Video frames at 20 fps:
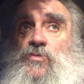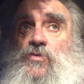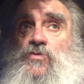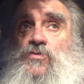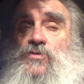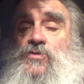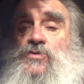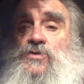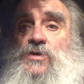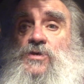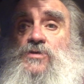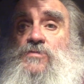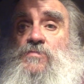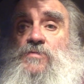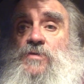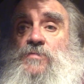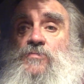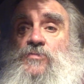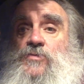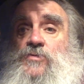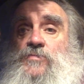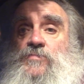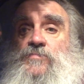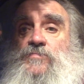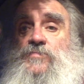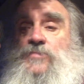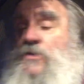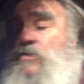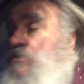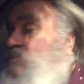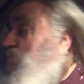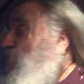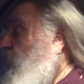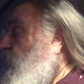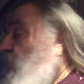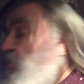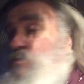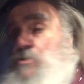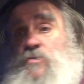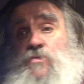to say something, am I? I
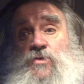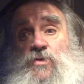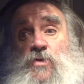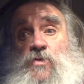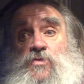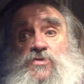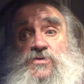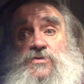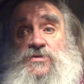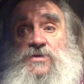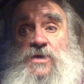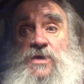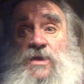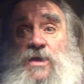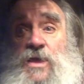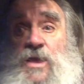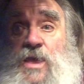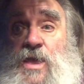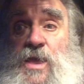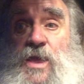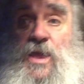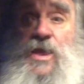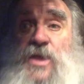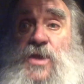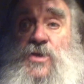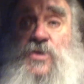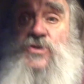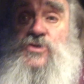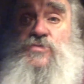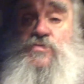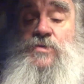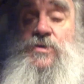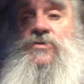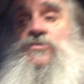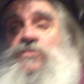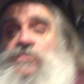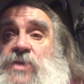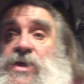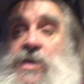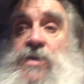don't know what to say. Speak
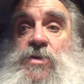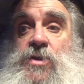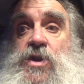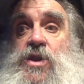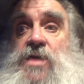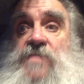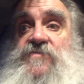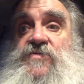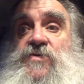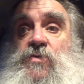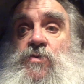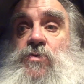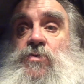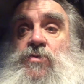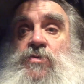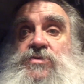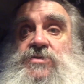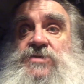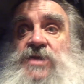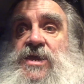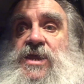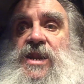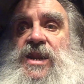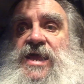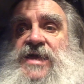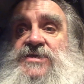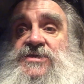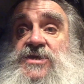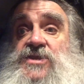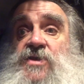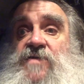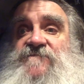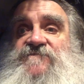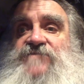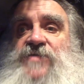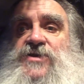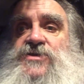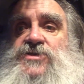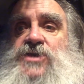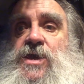to you all later. Love you all. Stay classy. No
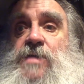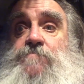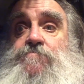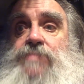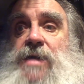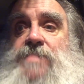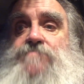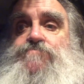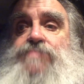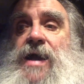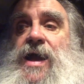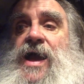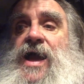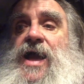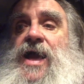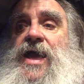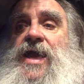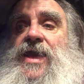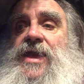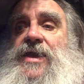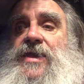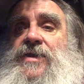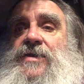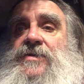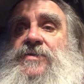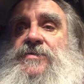fighting. Bye-bye.